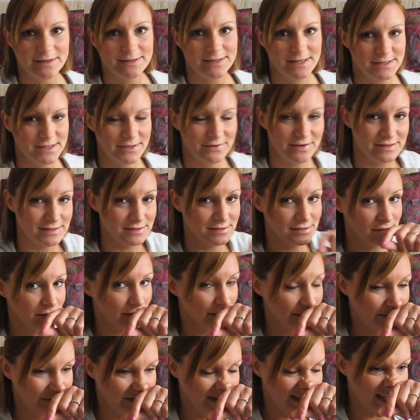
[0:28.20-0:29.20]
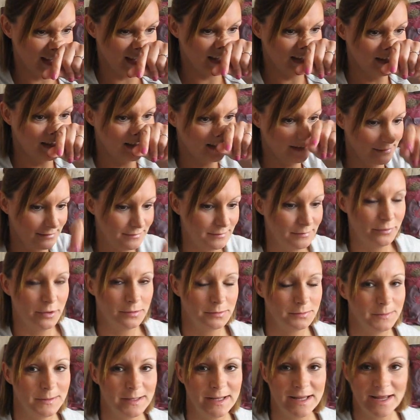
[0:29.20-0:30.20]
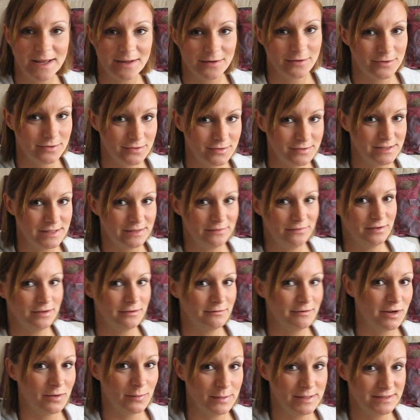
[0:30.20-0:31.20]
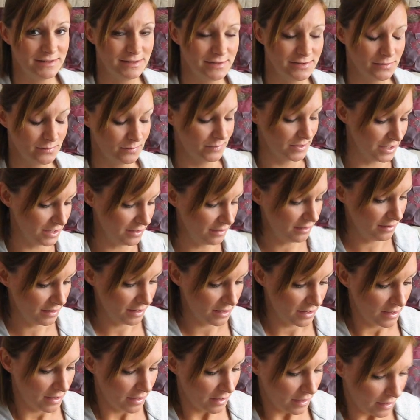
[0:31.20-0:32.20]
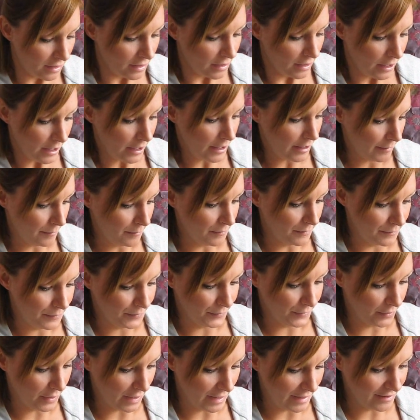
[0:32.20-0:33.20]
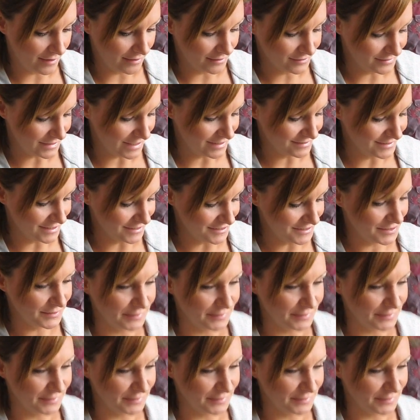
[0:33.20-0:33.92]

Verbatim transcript: accessories and stuff for kids and probably adults if you requested something. Um, but I also I said